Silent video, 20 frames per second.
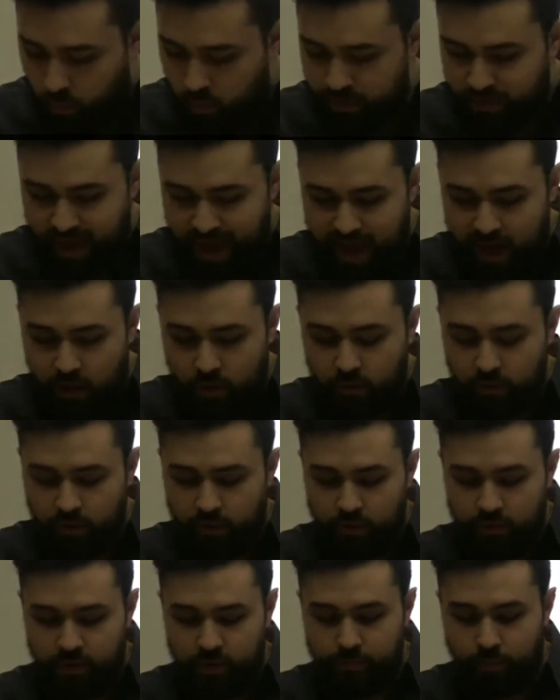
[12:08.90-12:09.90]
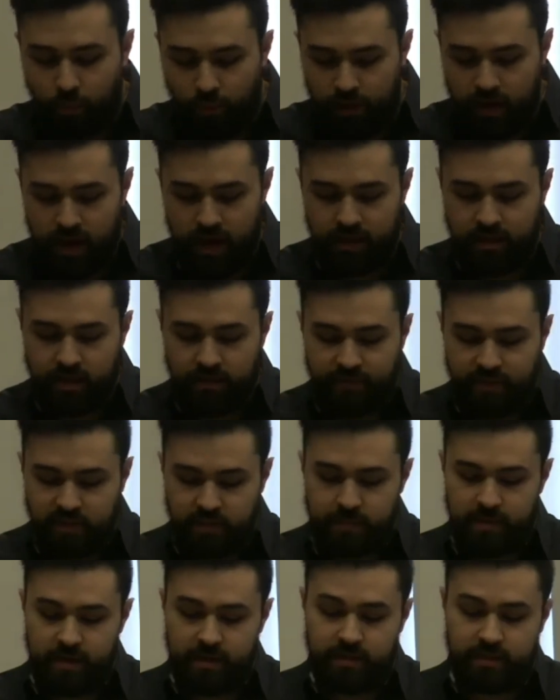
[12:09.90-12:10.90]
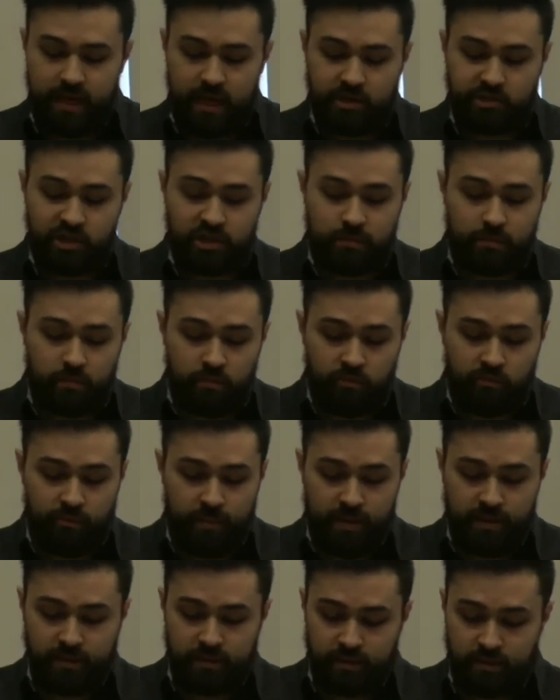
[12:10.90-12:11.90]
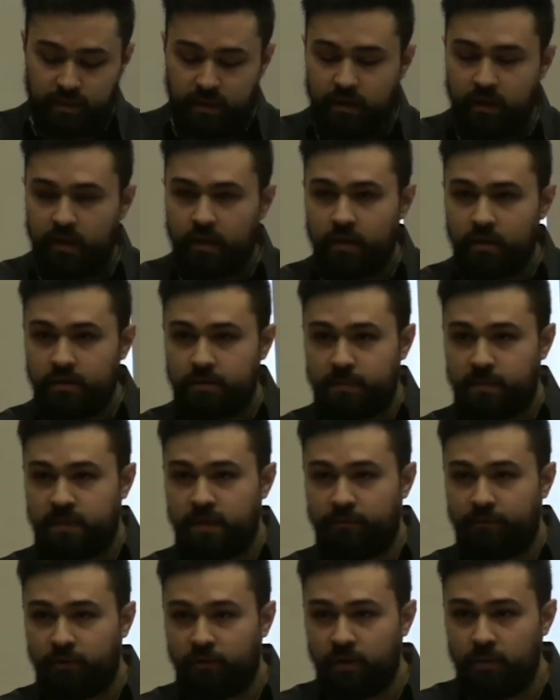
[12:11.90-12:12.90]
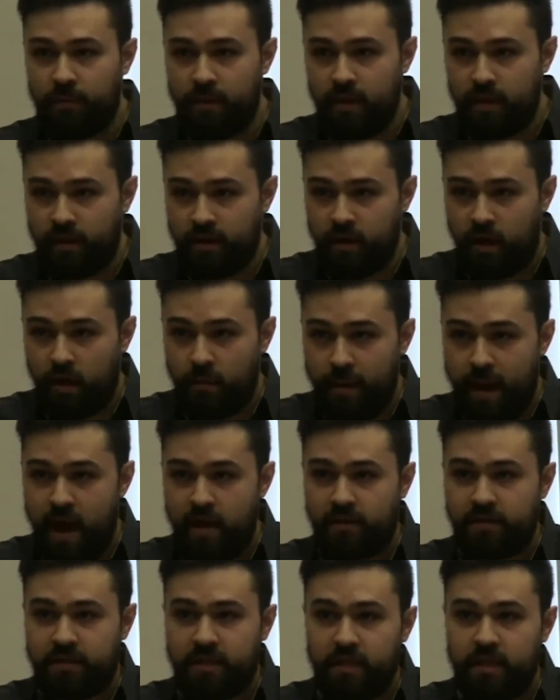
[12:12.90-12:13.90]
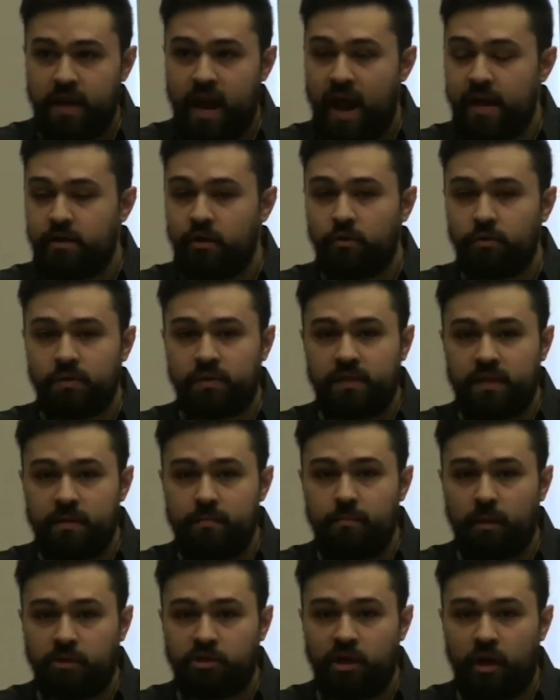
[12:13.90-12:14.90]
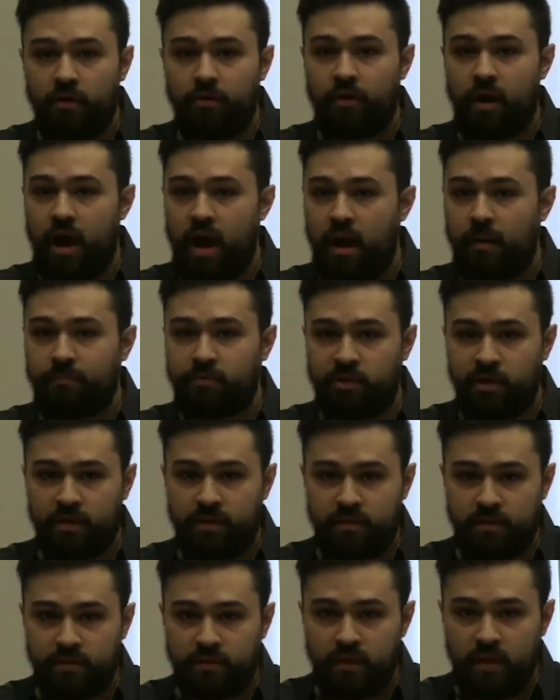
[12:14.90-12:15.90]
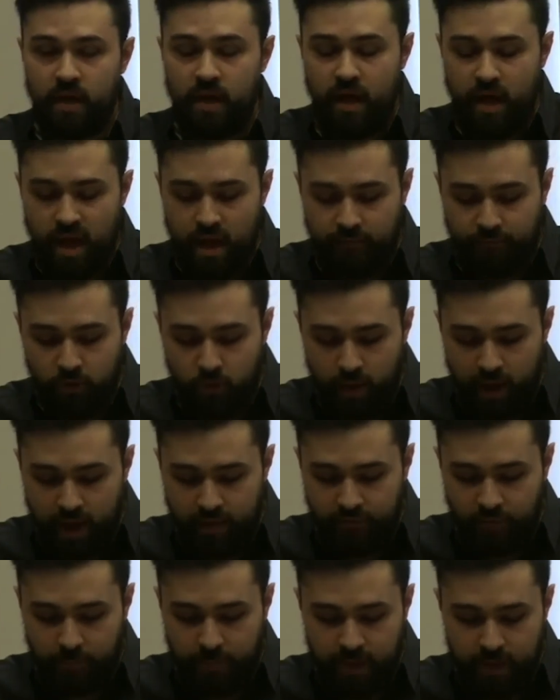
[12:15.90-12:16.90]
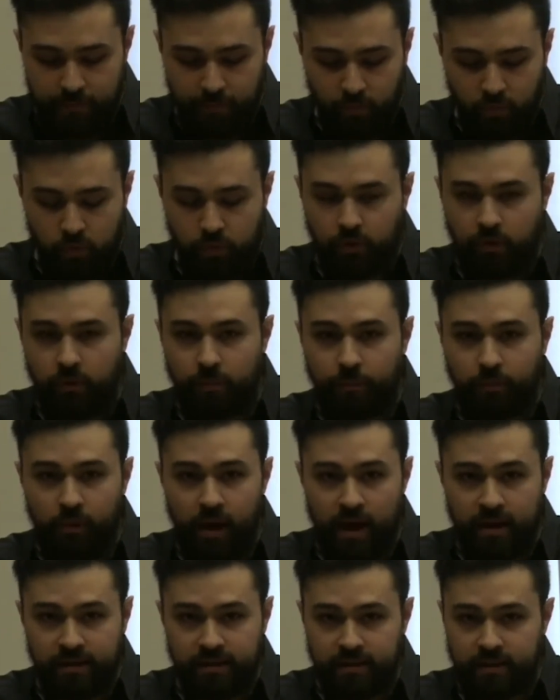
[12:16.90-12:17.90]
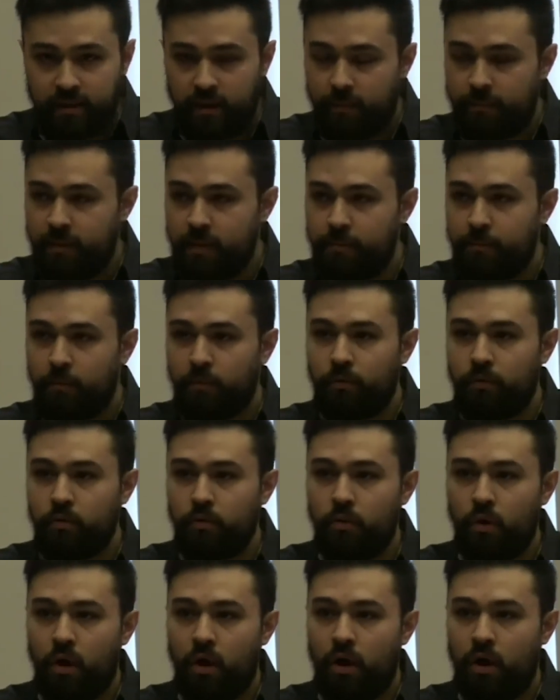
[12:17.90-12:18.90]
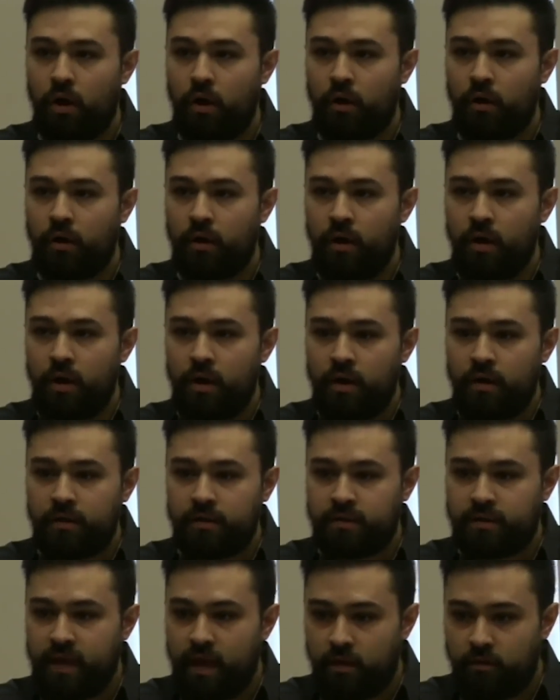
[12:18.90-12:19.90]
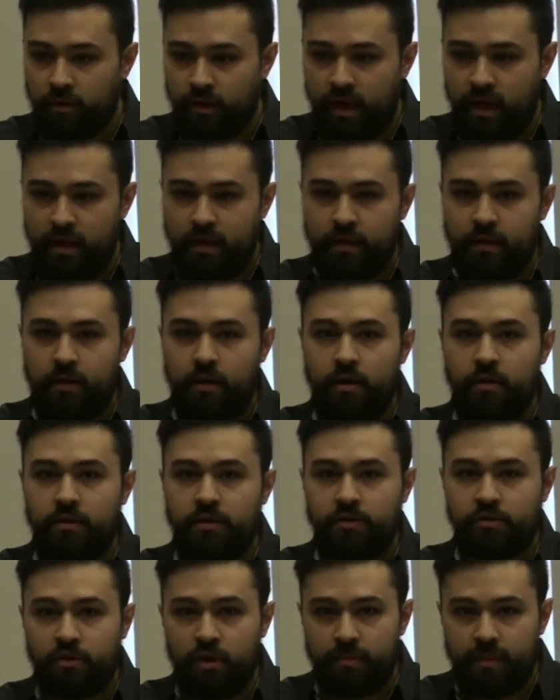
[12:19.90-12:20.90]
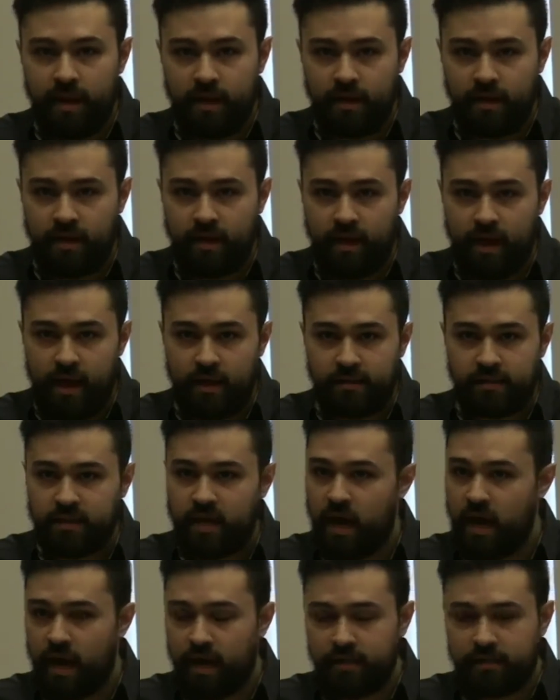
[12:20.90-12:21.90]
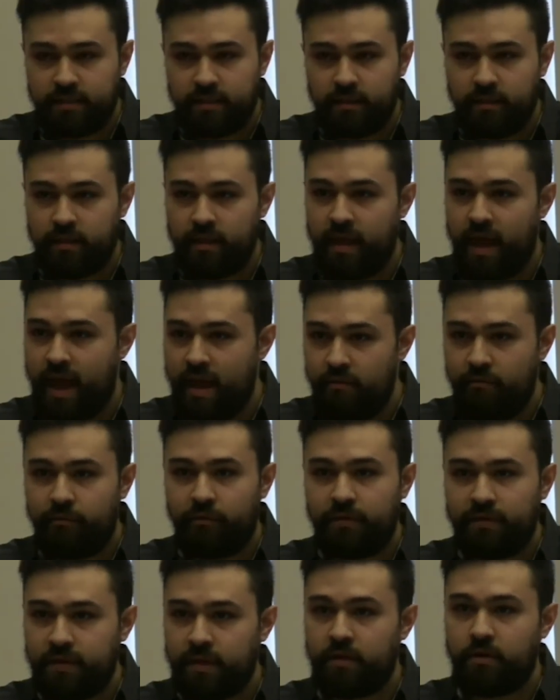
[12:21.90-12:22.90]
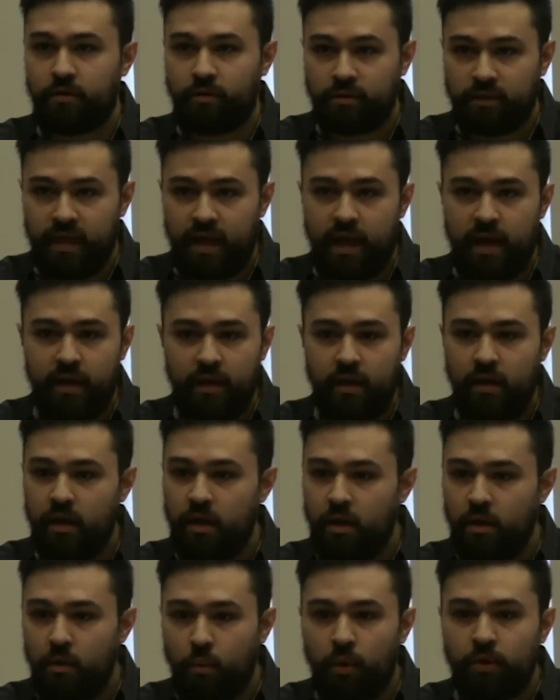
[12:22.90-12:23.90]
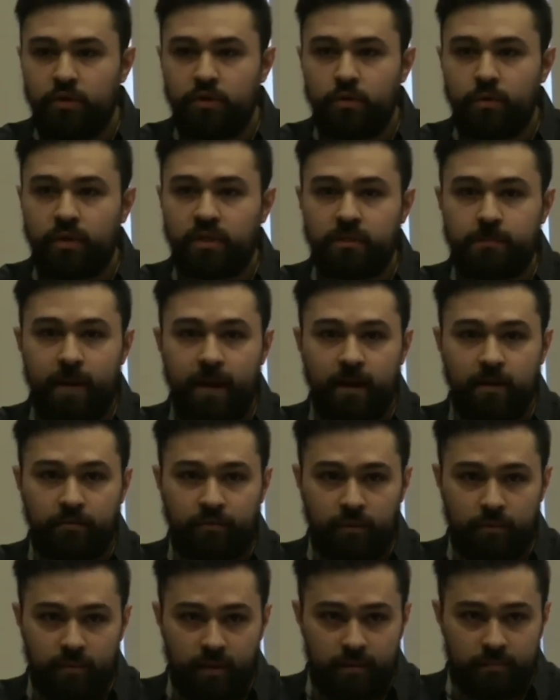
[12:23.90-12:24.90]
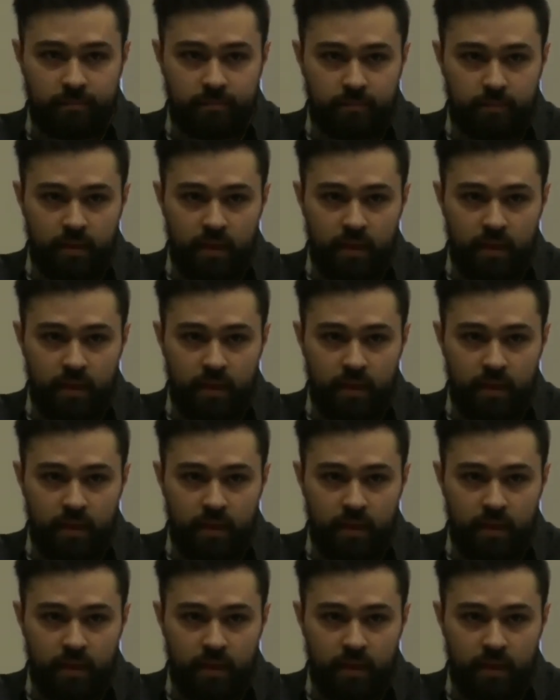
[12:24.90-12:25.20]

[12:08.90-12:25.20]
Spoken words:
Without the boycott, divestment, and sanctions movement, specifically being a young Palestinian, I don't see much other options. If you have a people who are oppressed, a people who are segregated and discriminated against constantly every single day, what do you expect from them?